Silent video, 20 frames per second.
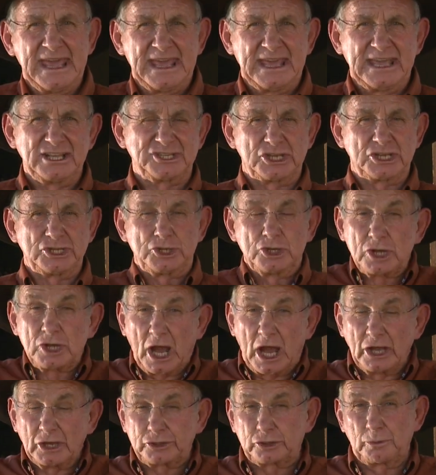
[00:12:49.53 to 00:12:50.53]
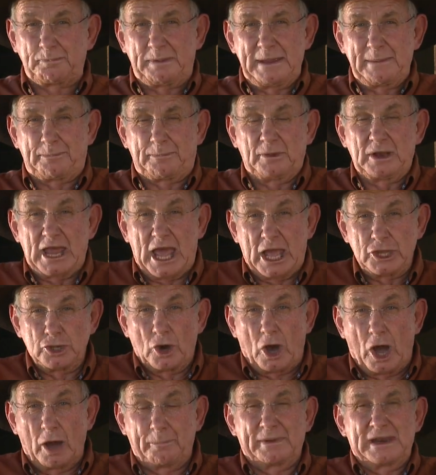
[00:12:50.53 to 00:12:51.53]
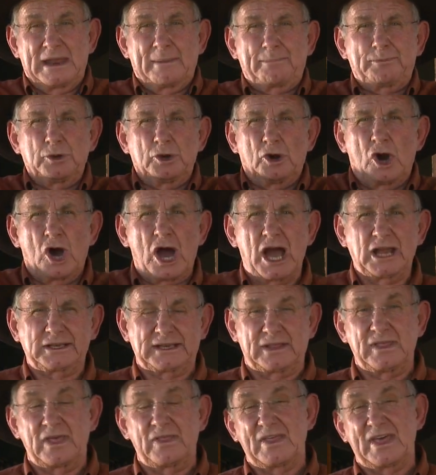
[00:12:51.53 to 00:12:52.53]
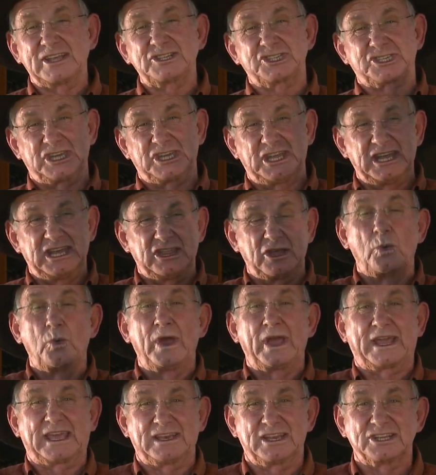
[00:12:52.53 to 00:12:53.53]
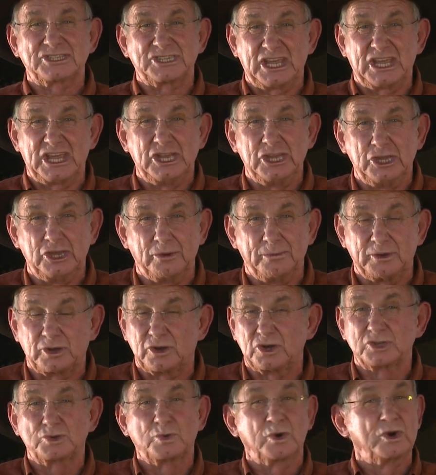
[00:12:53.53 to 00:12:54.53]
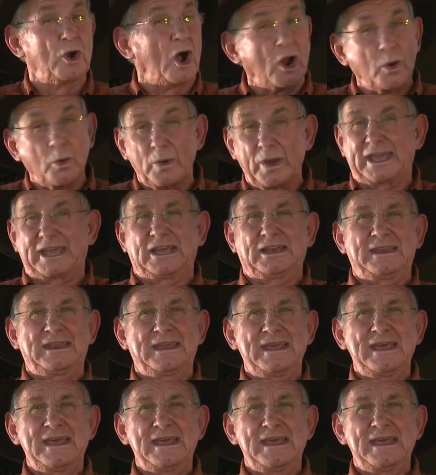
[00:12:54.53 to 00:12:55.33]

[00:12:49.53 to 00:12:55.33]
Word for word: He says you go to people and you open up your heart and then they see the wickedness in you, because we're all wicked